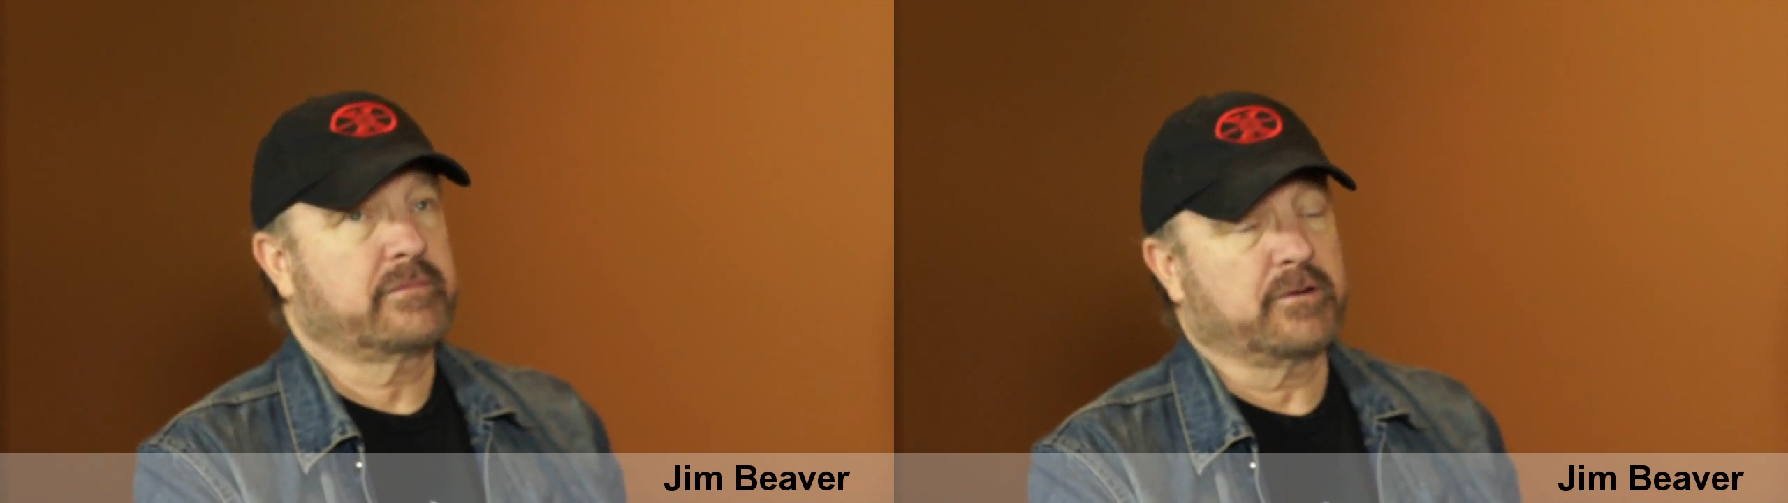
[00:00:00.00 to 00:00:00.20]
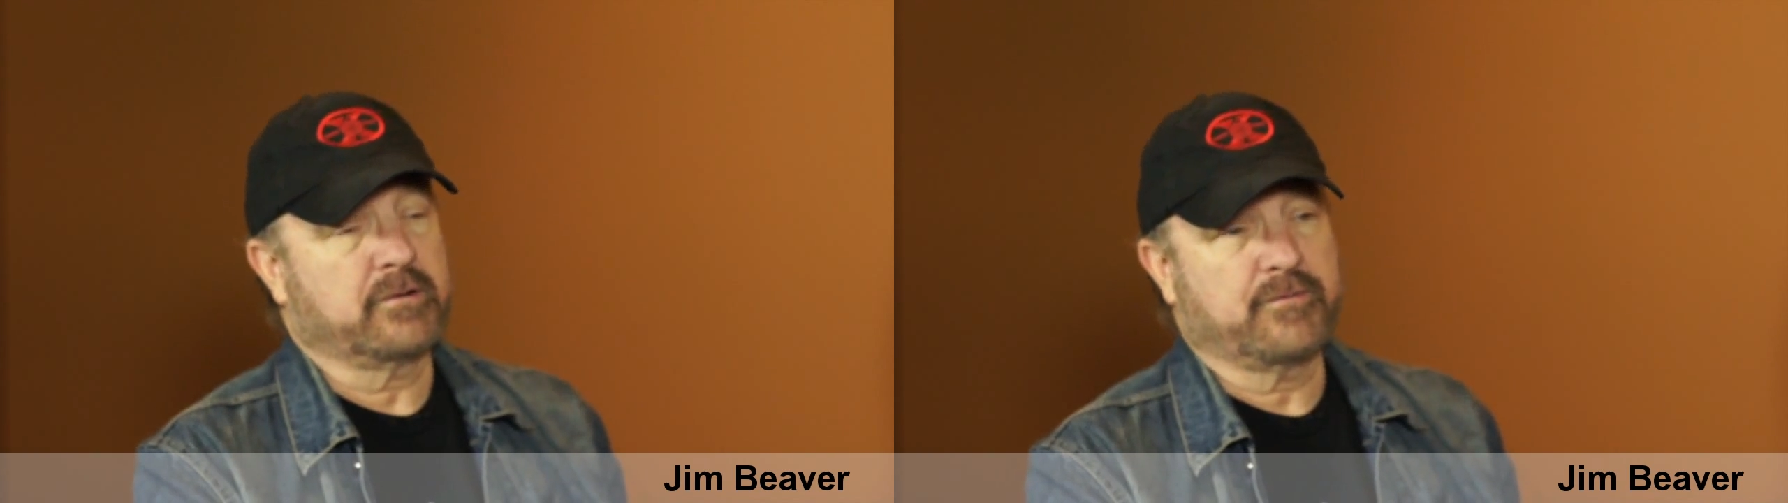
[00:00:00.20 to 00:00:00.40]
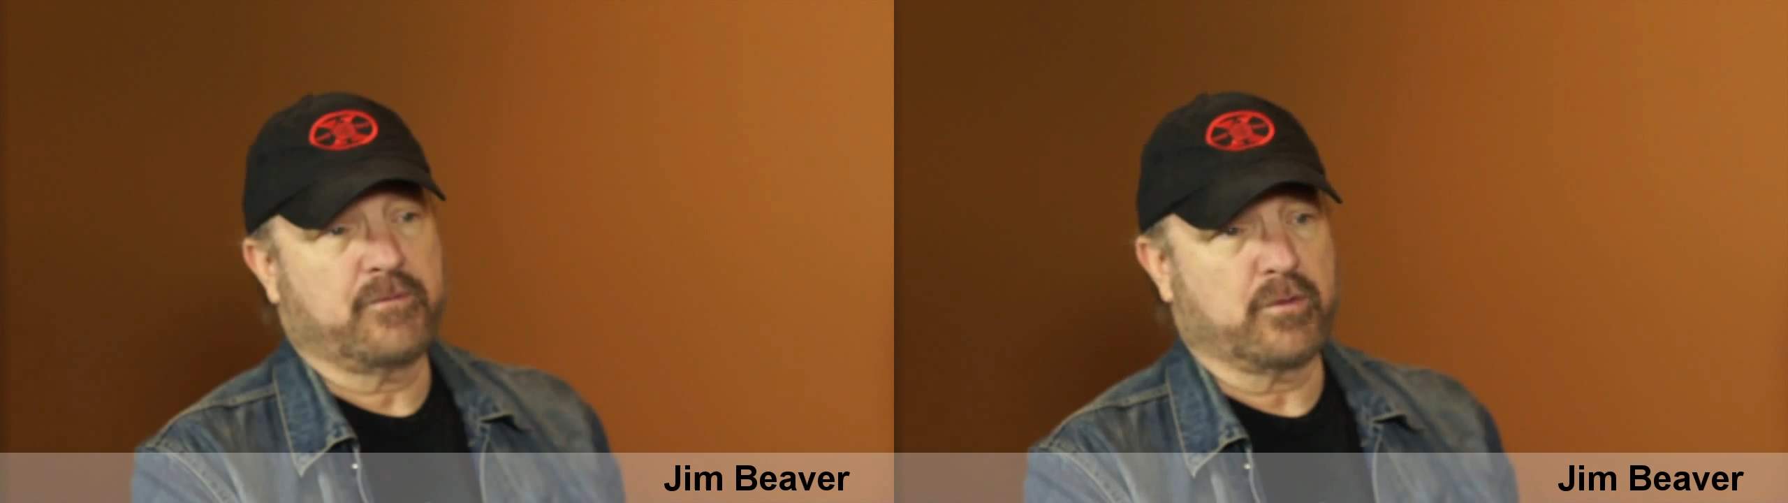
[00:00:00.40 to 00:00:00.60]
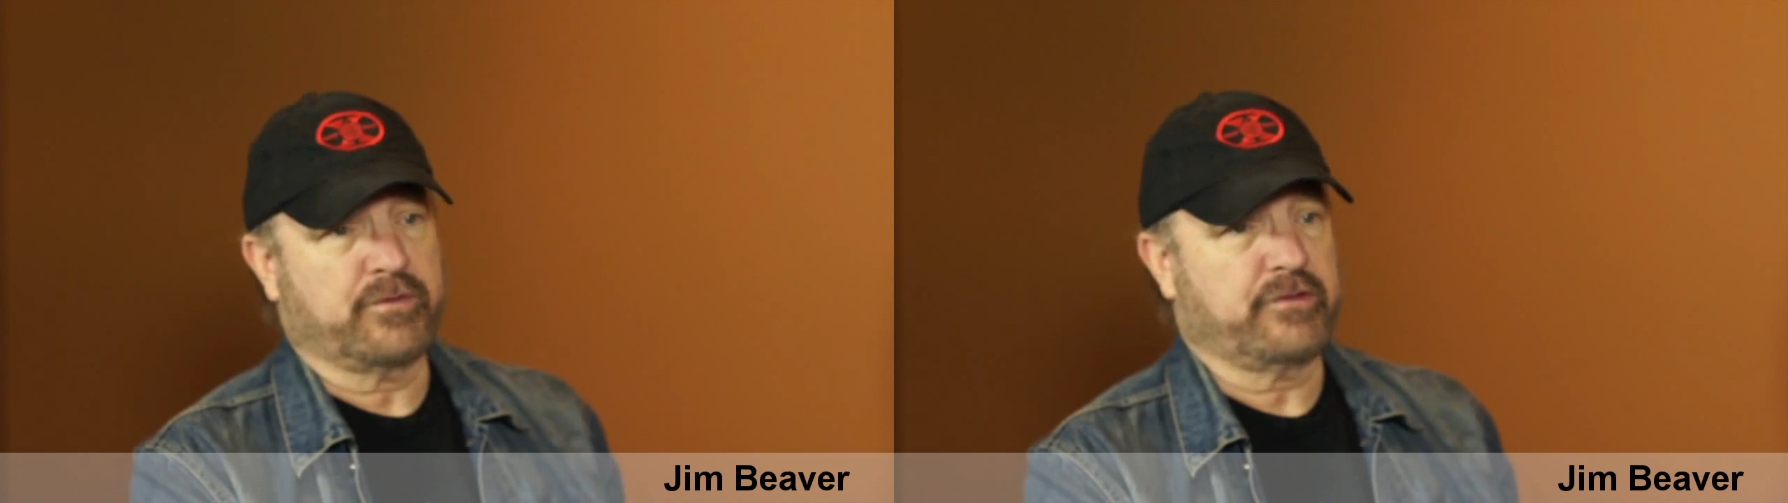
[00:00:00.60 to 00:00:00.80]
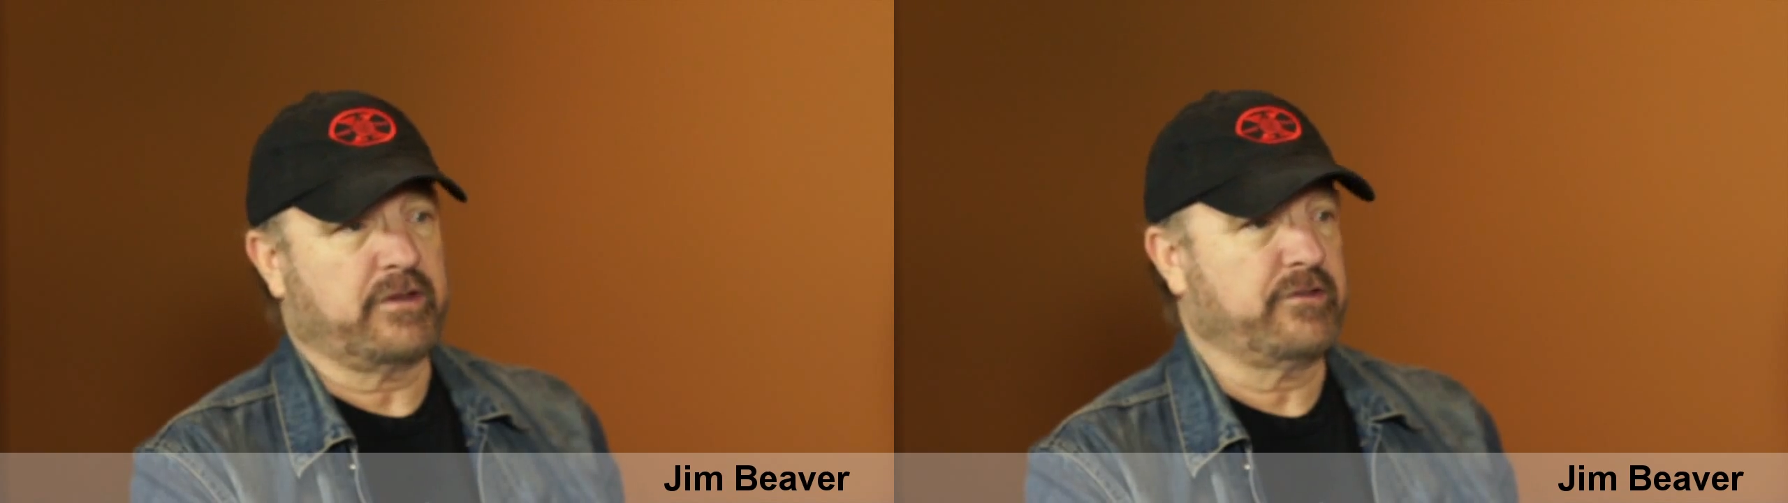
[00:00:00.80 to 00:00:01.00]
3rd or
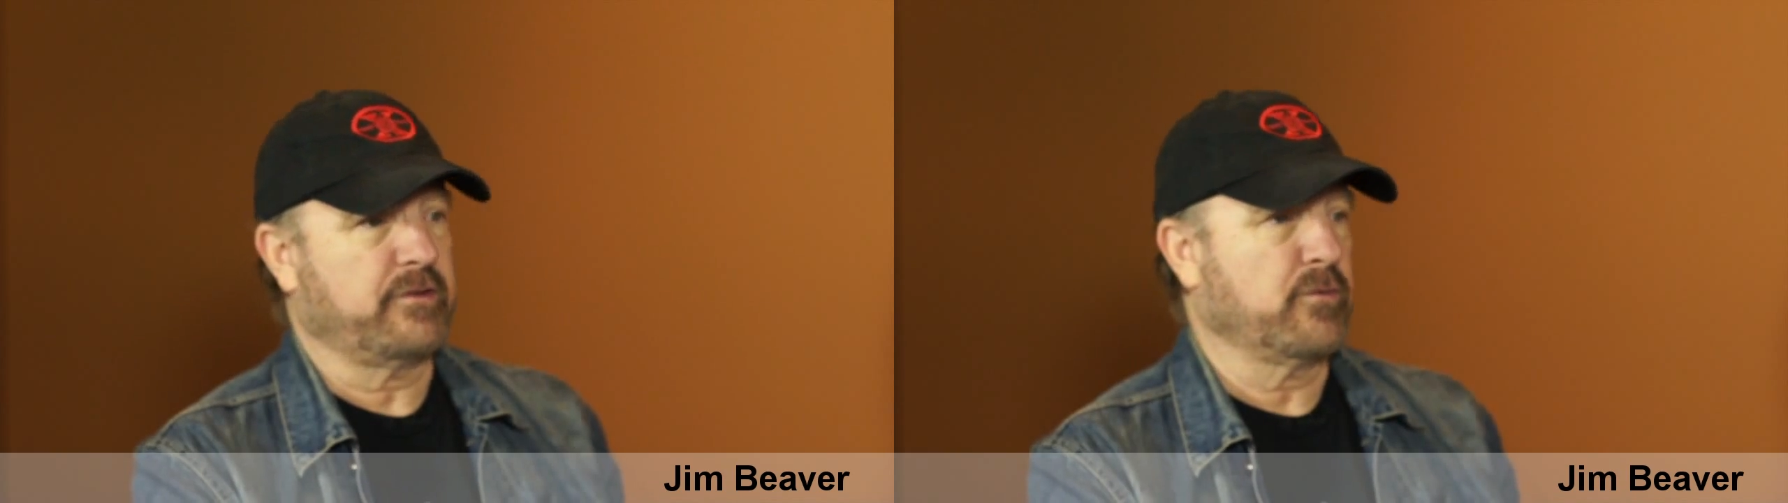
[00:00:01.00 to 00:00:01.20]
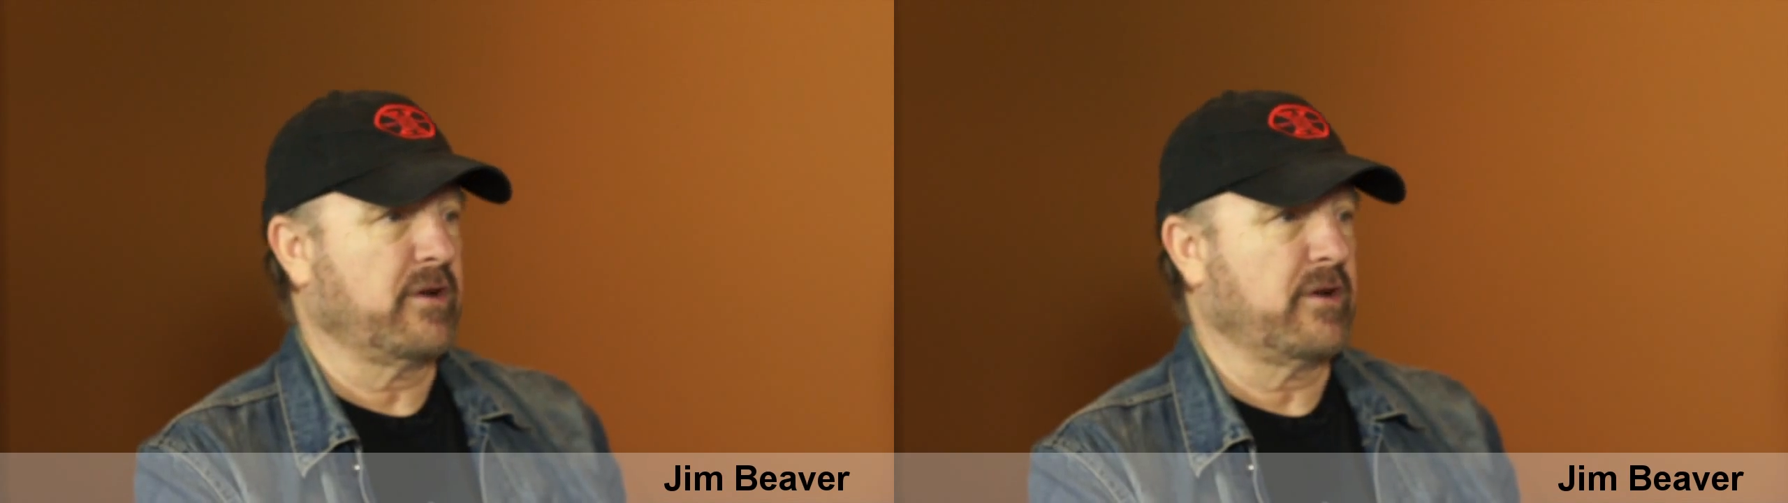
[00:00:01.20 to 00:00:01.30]
4th season